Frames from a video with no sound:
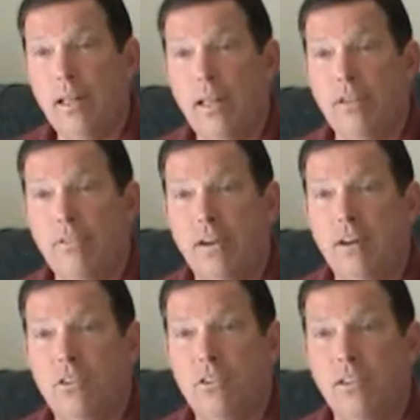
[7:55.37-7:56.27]
if
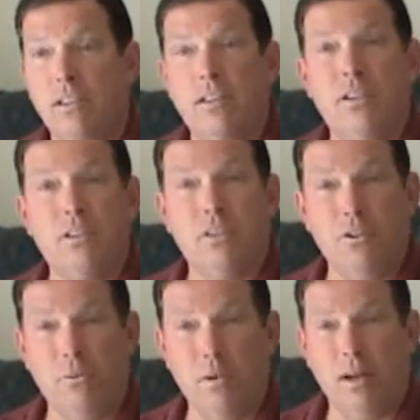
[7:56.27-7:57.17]
there's little to
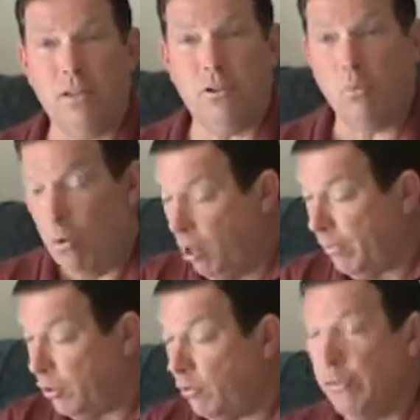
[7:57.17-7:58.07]
no money. So part of
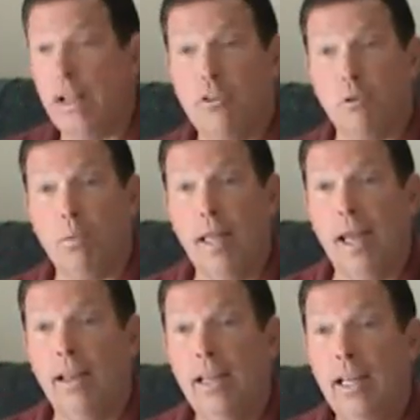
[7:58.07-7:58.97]
a good financial
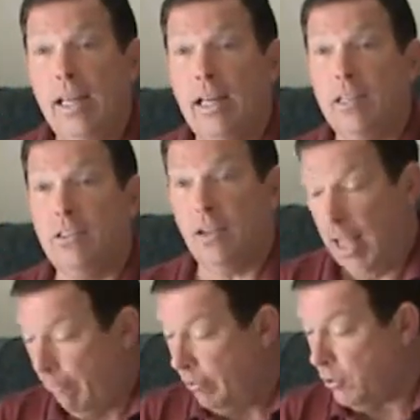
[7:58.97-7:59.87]
plan is
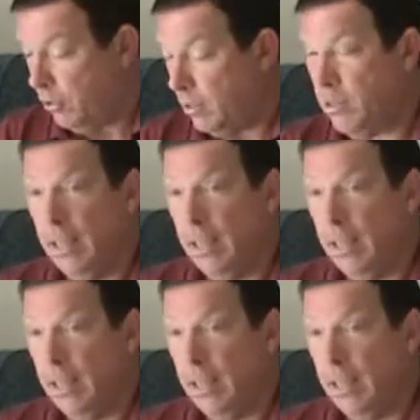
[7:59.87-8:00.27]
life insurance